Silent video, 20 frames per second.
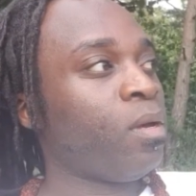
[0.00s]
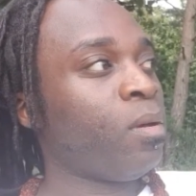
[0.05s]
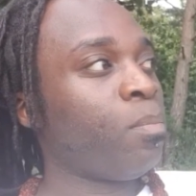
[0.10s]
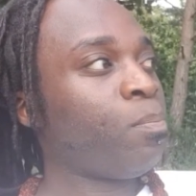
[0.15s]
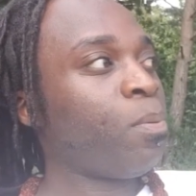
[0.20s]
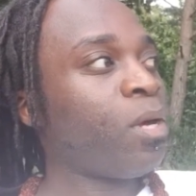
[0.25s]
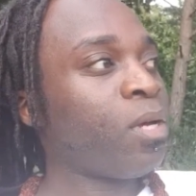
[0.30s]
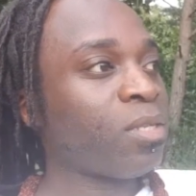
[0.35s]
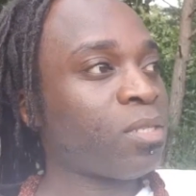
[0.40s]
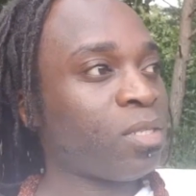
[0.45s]

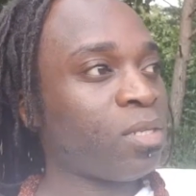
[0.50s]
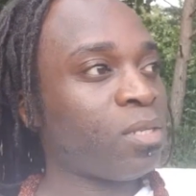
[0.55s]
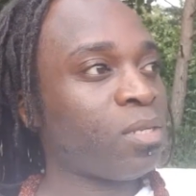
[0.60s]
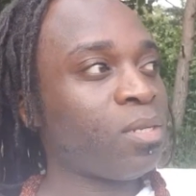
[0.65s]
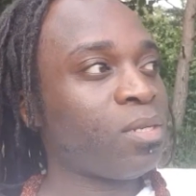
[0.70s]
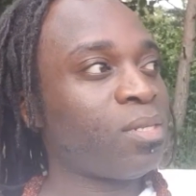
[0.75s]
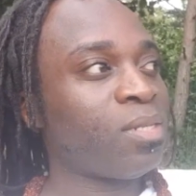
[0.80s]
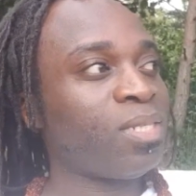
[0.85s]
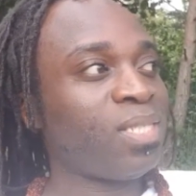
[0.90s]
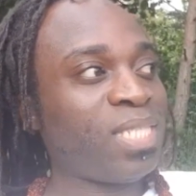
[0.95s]
But
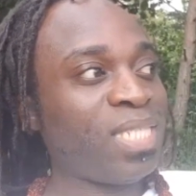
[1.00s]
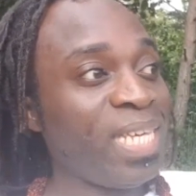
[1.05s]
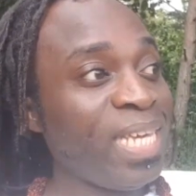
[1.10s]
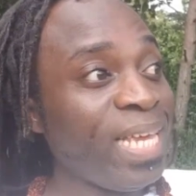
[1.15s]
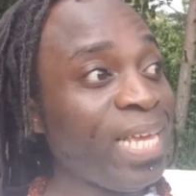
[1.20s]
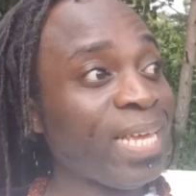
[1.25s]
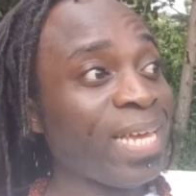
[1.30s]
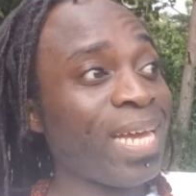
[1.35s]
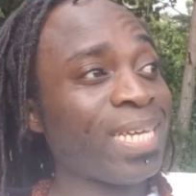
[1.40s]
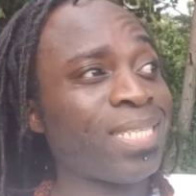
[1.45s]

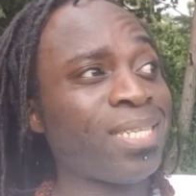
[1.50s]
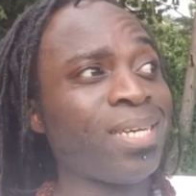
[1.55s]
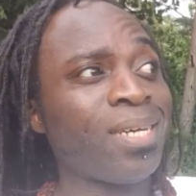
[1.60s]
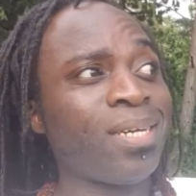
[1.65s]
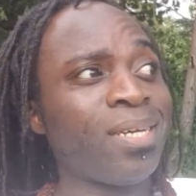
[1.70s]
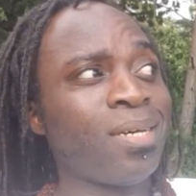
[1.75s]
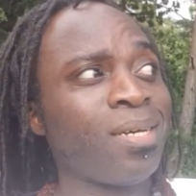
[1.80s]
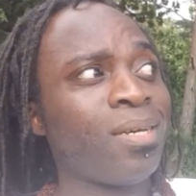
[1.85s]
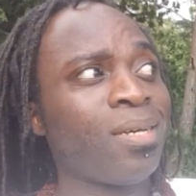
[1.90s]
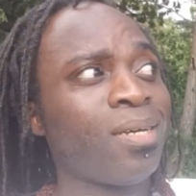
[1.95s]
seeing as
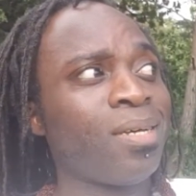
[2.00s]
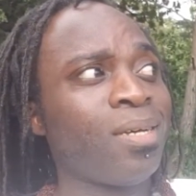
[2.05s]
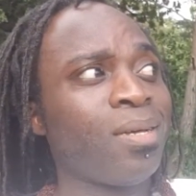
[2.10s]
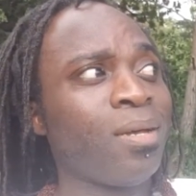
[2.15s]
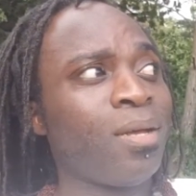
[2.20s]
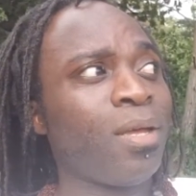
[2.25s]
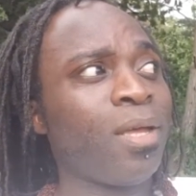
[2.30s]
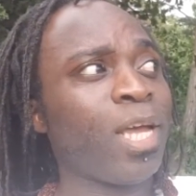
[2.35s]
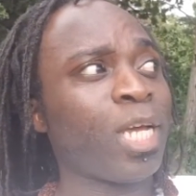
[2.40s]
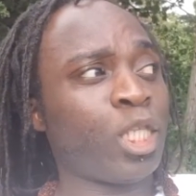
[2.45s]
a
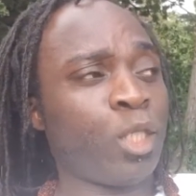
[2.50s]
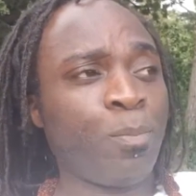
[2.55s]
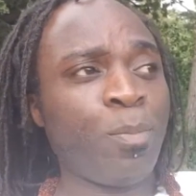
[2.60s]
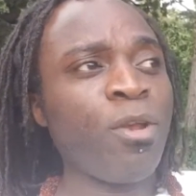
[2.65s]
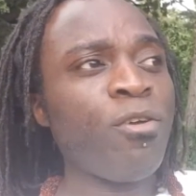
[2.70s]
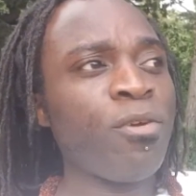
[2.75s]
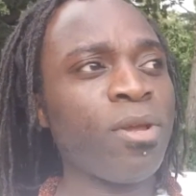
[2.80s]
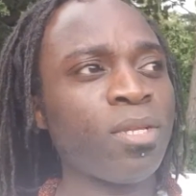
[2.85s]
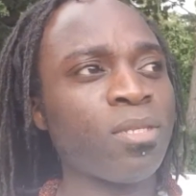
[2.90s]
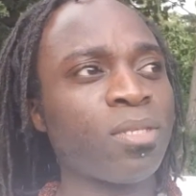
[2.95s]

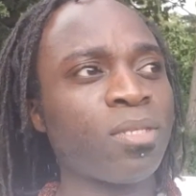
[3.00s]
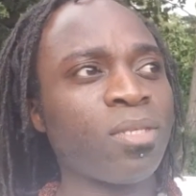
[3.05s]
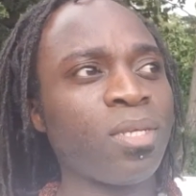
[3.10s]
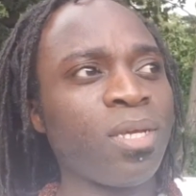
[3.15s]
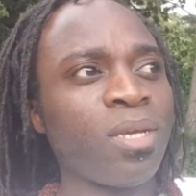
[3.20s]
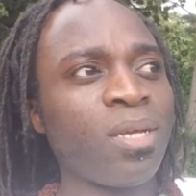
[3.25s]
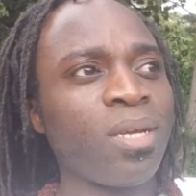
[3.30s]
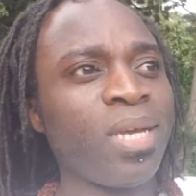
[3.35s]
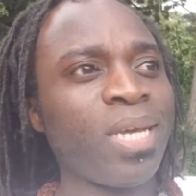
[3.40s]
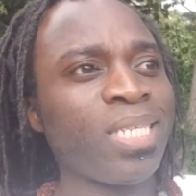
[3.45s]
experience
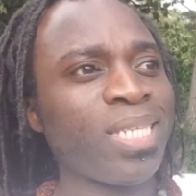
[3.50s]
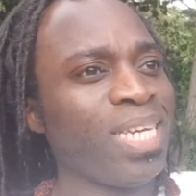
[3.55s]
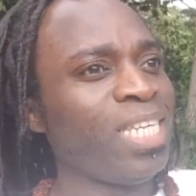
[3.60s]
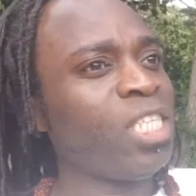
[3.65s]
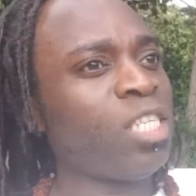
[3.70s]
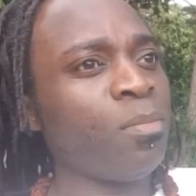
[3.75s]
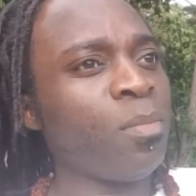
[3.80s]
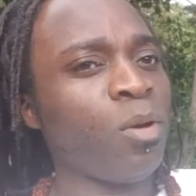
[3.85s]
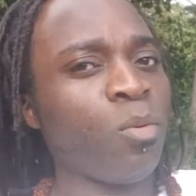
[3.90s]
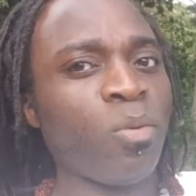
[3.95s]
is
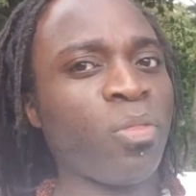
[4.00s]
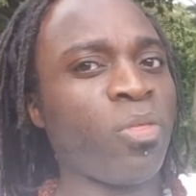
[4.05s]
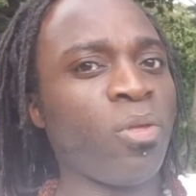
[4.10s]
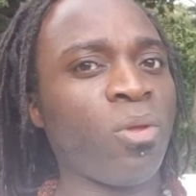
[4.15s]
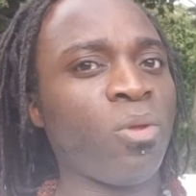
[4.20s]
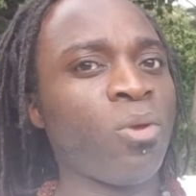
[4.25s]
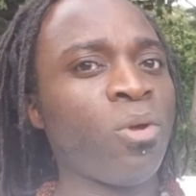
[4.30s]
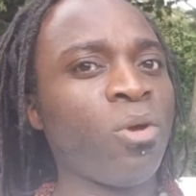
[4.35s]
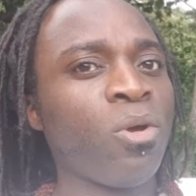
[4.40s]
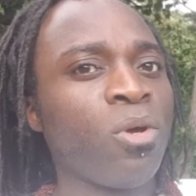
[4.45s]
intimate with
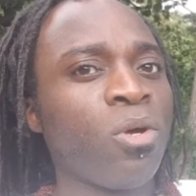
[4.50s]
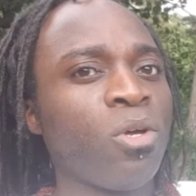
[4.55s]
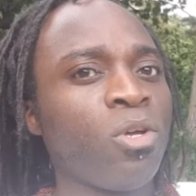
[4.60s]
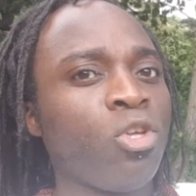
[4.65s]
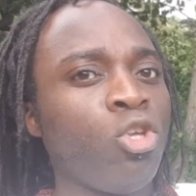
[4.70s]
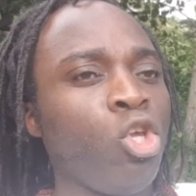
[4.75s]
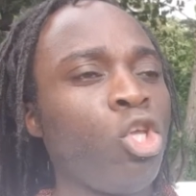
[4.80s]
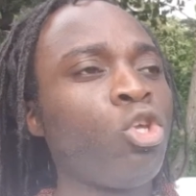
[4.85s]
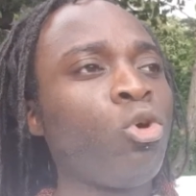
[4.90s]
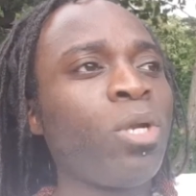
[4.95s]
you.
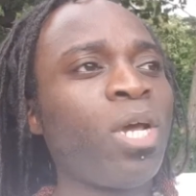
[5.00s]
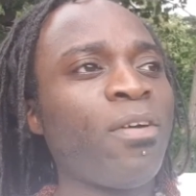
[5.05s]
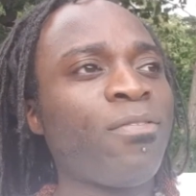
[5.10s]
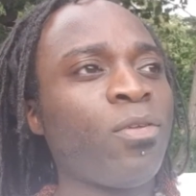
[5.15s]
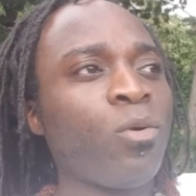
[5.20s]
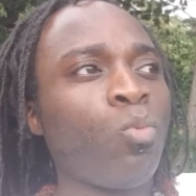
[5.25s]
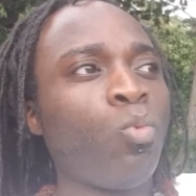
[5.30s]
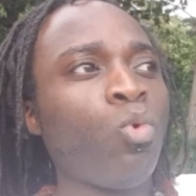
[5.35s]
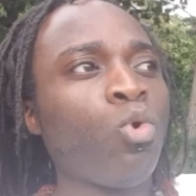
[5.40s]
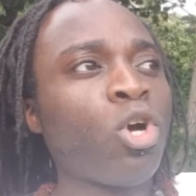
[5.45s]
You don't have
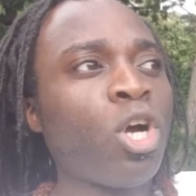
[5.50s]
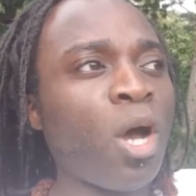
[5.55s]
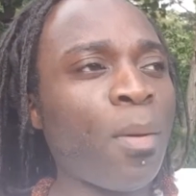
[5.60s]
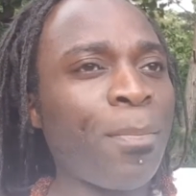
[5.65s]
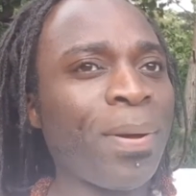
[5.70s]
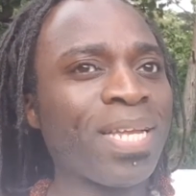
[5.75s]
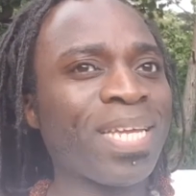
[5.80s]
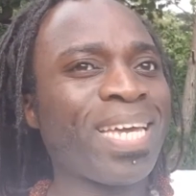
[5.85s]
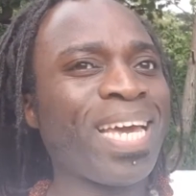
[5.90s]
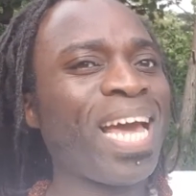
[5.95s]
to walk
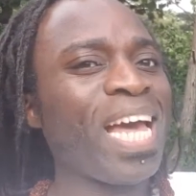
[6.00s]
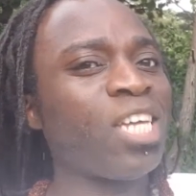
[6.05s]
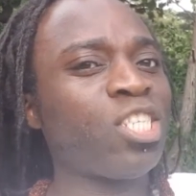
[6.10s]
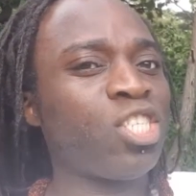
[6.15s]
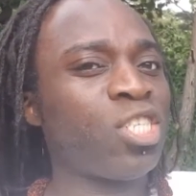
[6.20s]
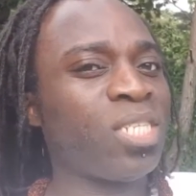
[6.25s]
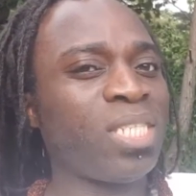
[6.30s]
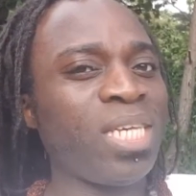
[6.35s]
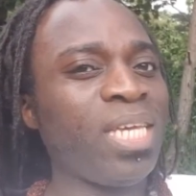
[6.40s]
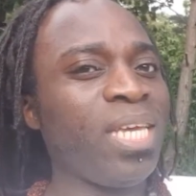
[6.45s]
up and
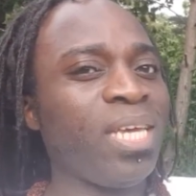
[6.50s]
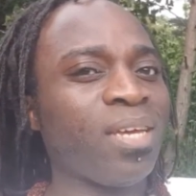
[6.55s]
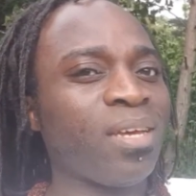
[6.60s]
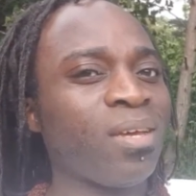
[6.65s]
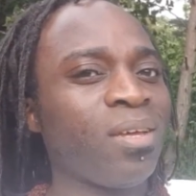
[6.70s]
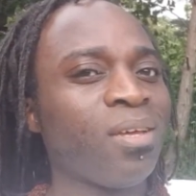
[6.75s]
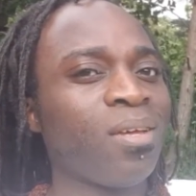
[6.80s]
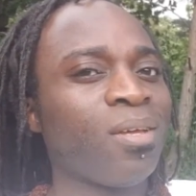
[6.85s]
catch seeing.